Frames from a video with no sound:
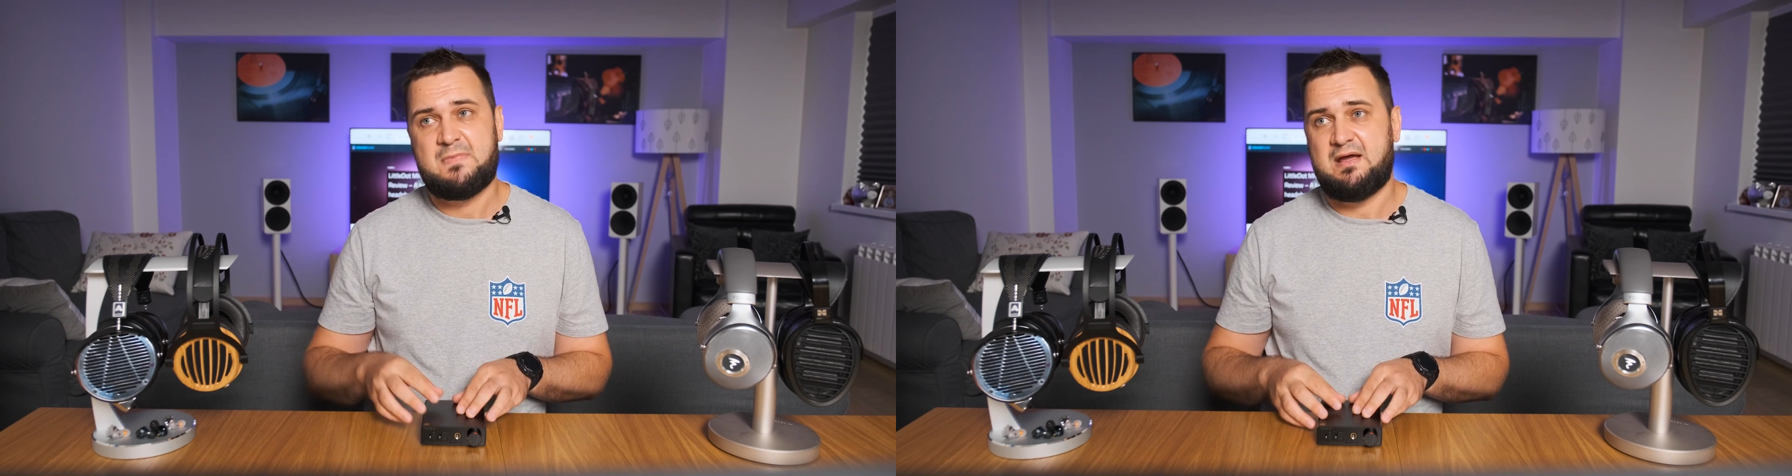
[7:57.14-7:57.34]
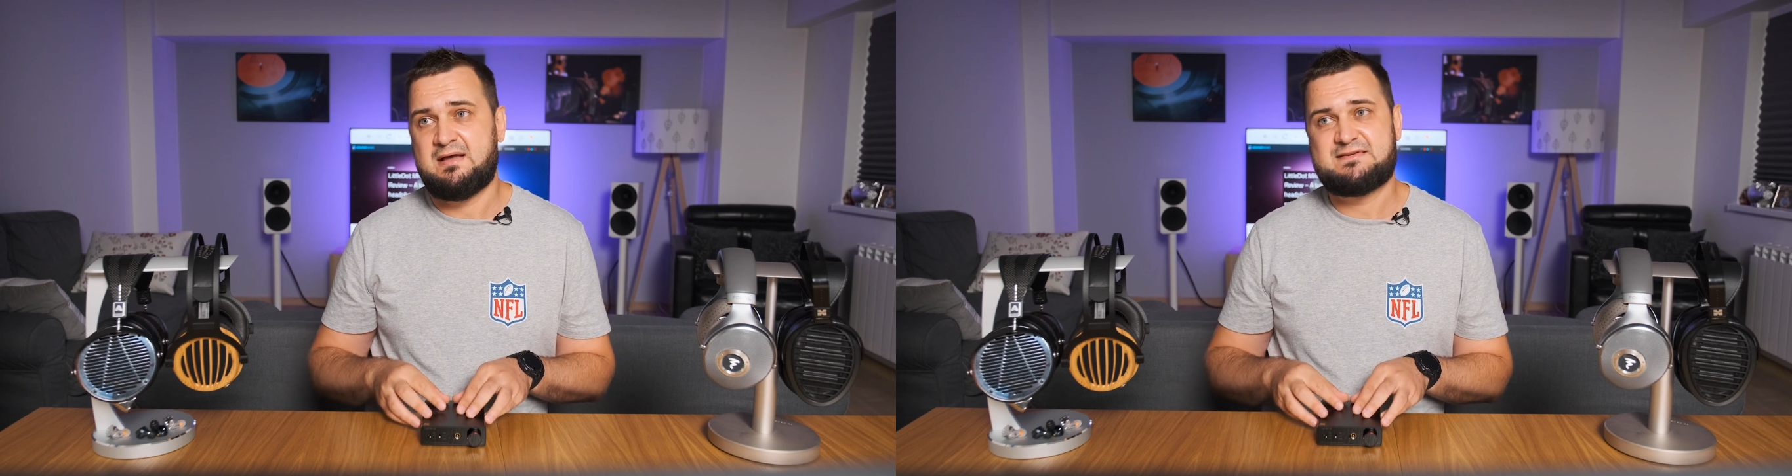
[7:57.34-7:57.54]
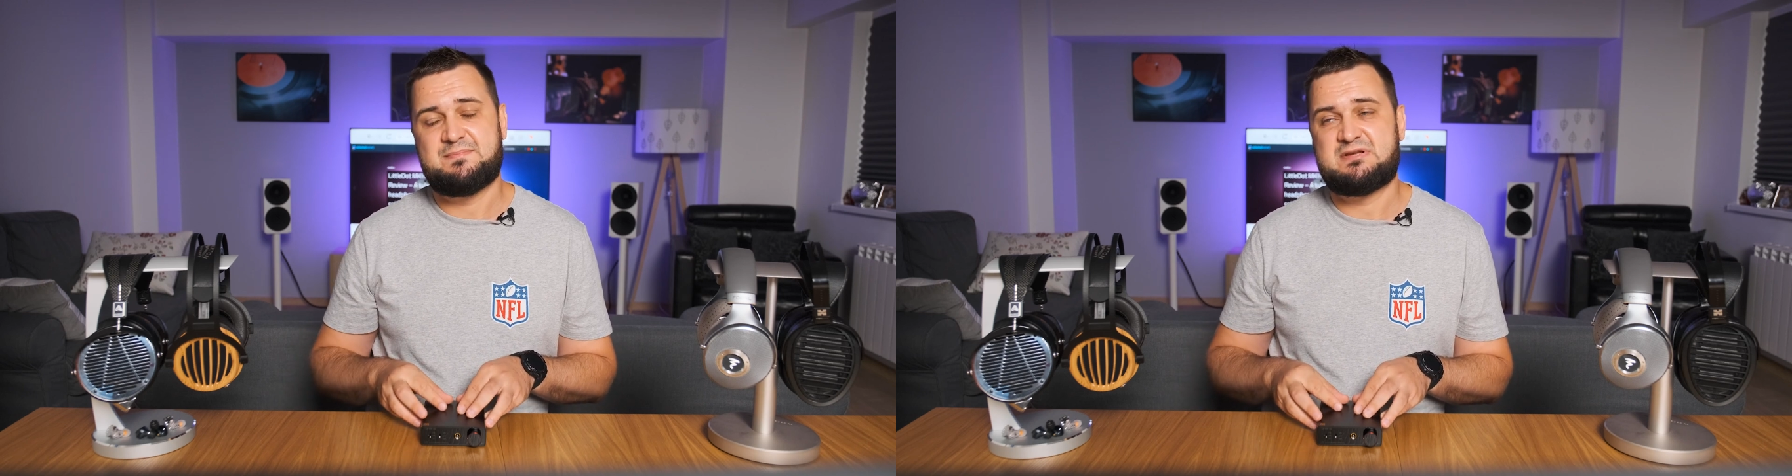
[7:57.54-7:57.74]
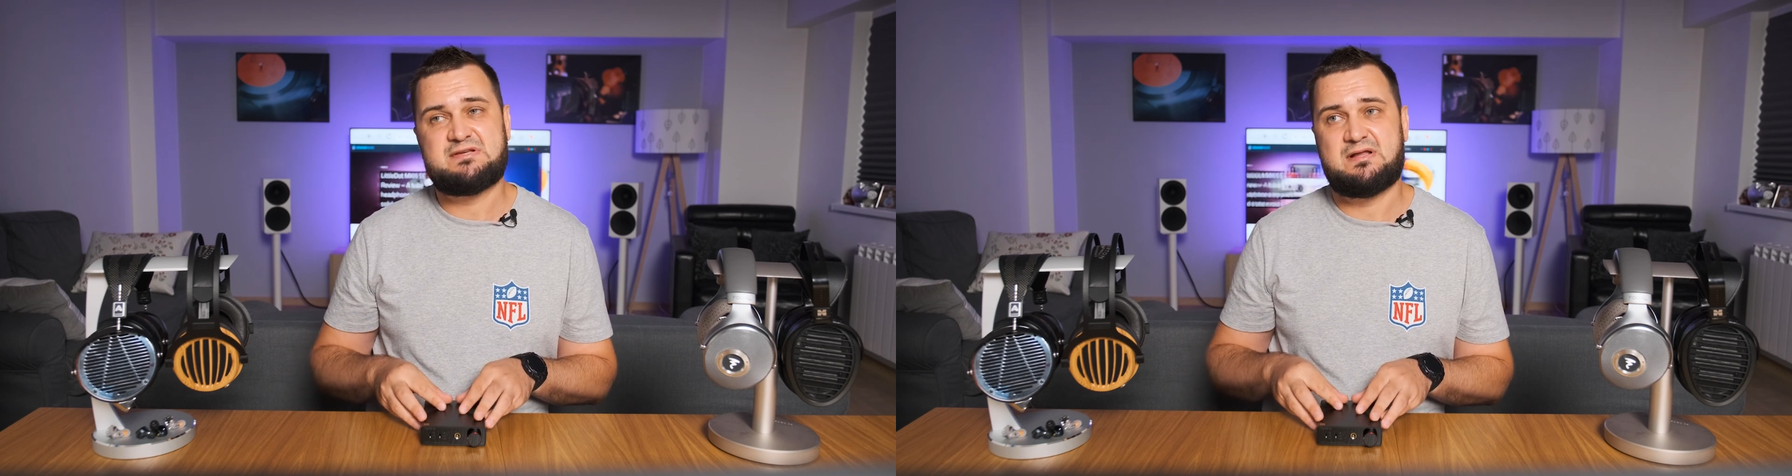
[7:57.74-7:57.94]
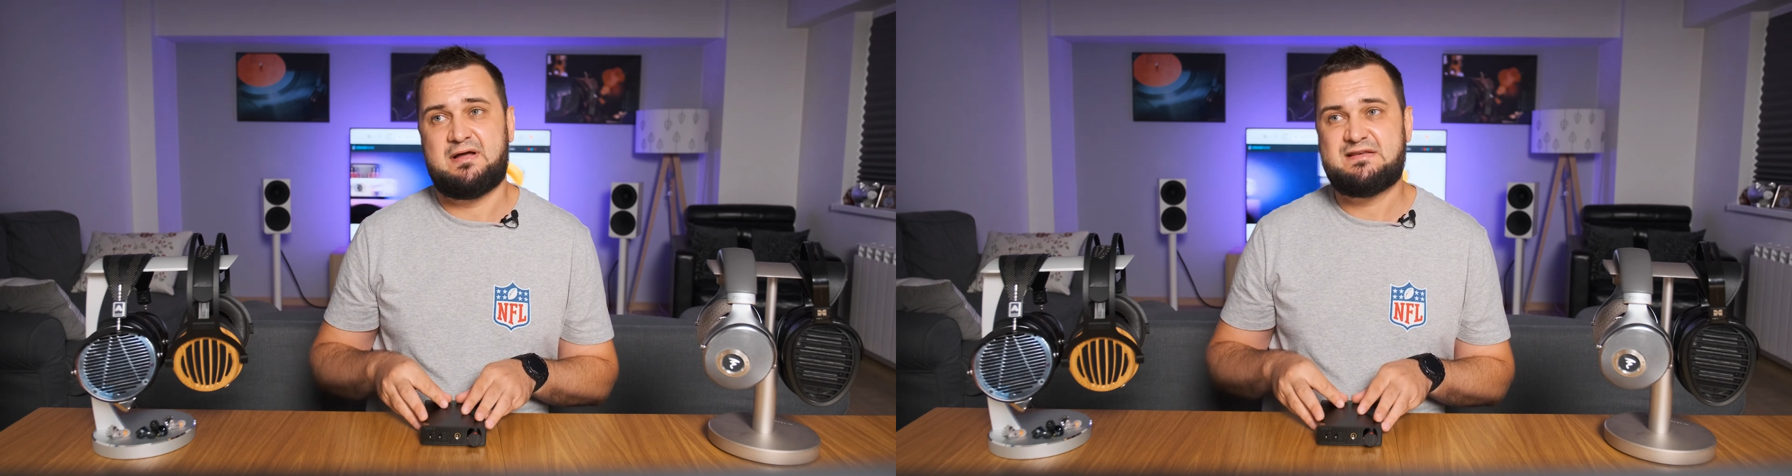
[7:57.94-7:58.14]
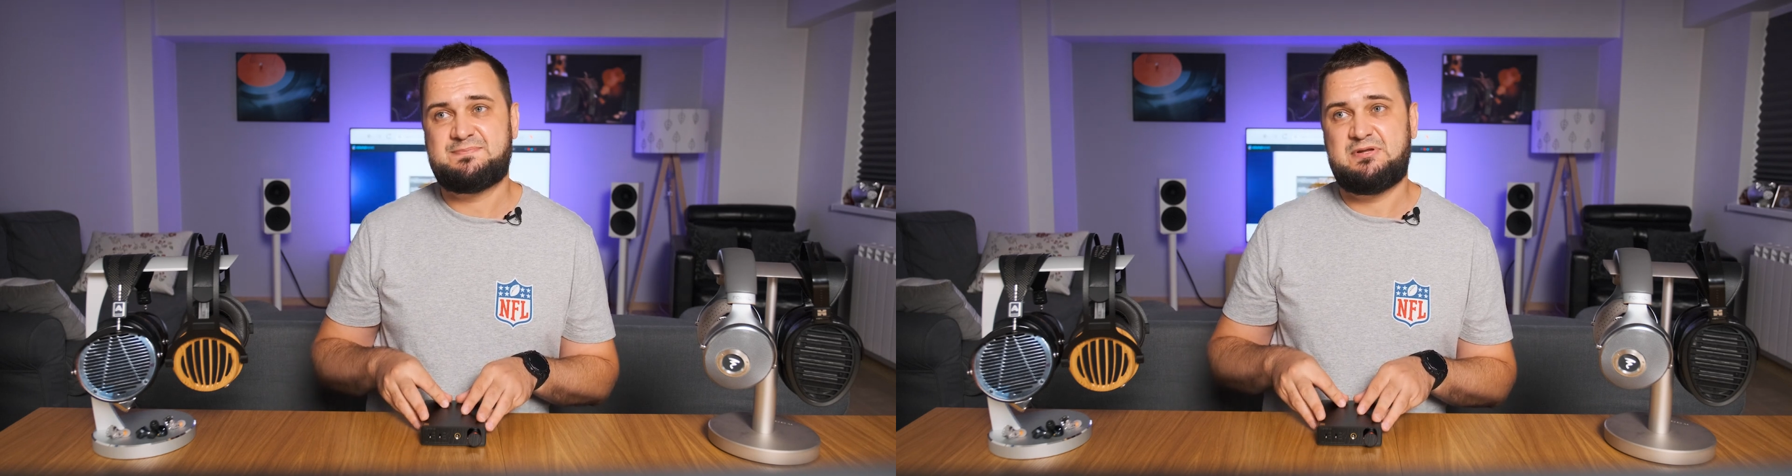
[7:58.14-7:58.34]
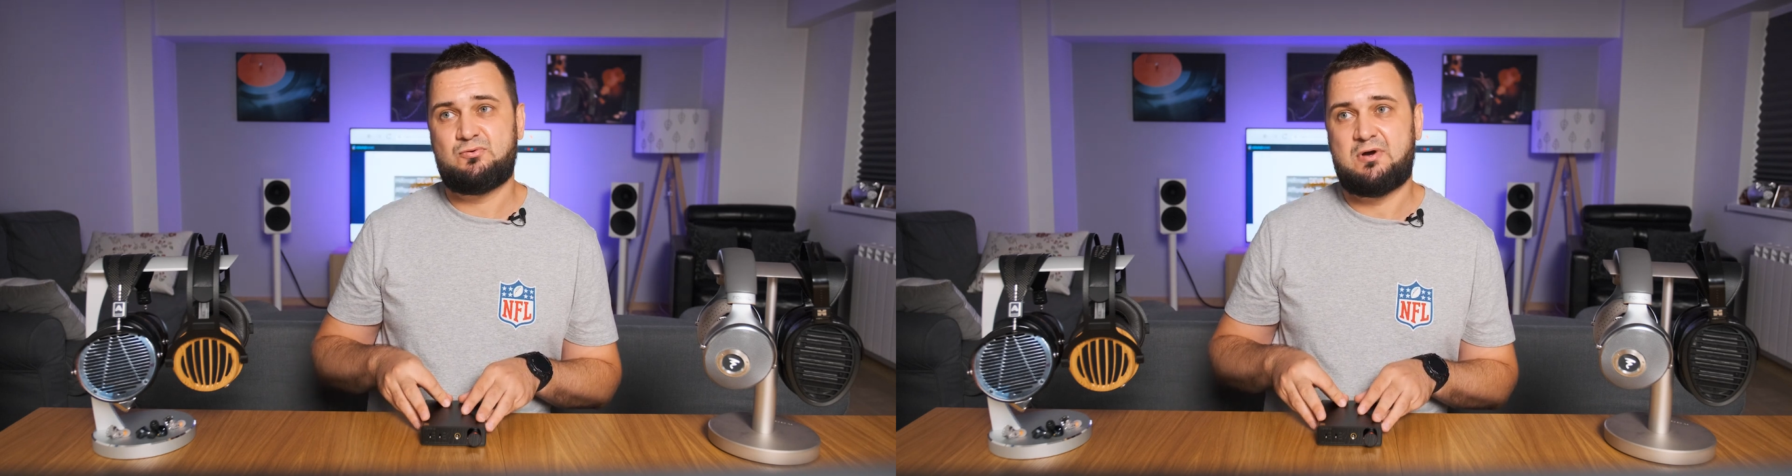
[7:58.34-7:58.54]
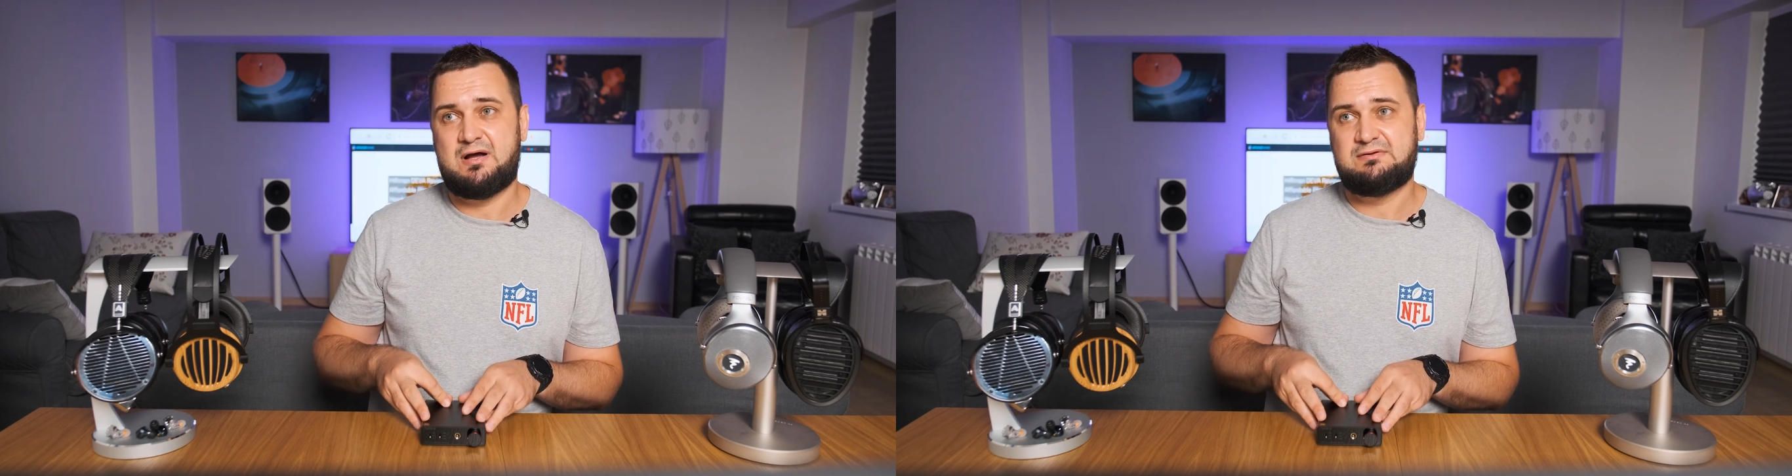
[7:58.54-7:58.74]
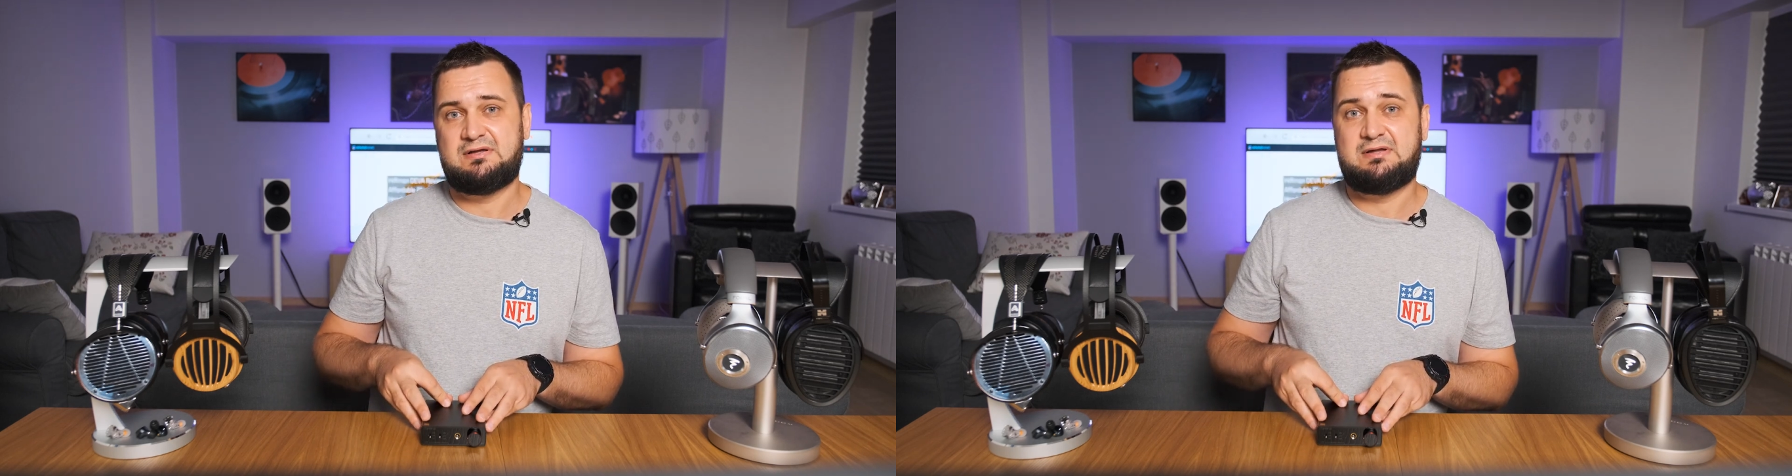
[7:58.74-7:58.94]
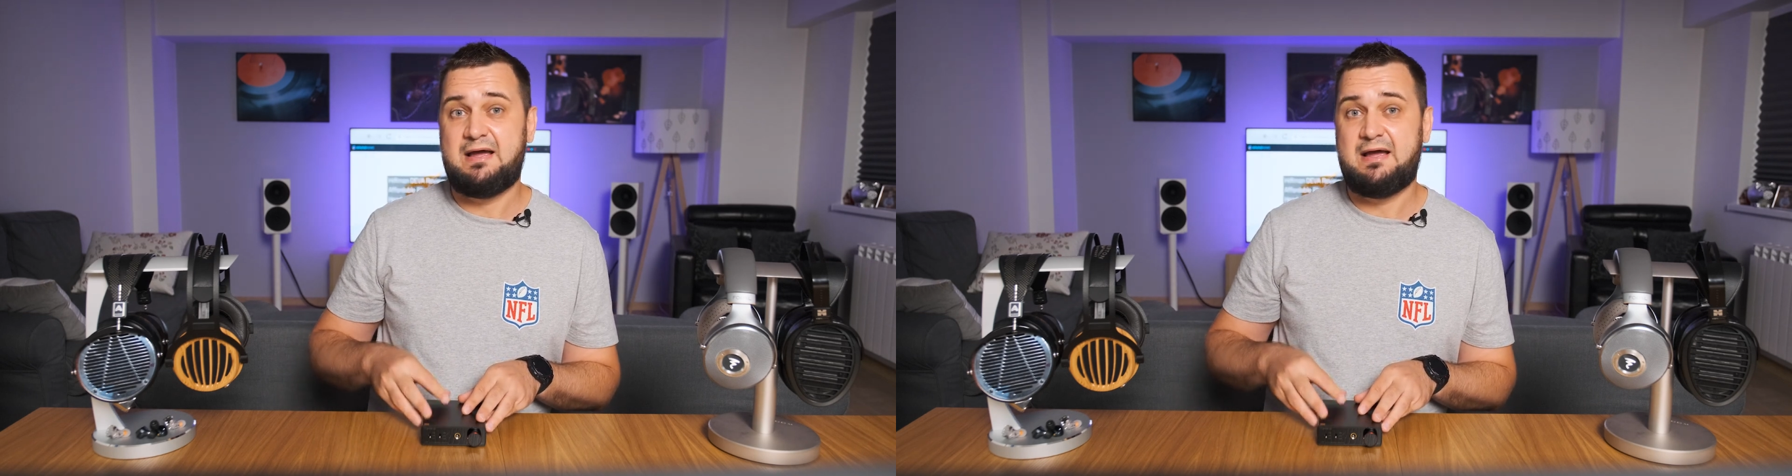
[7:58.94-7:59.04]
SMSL SP200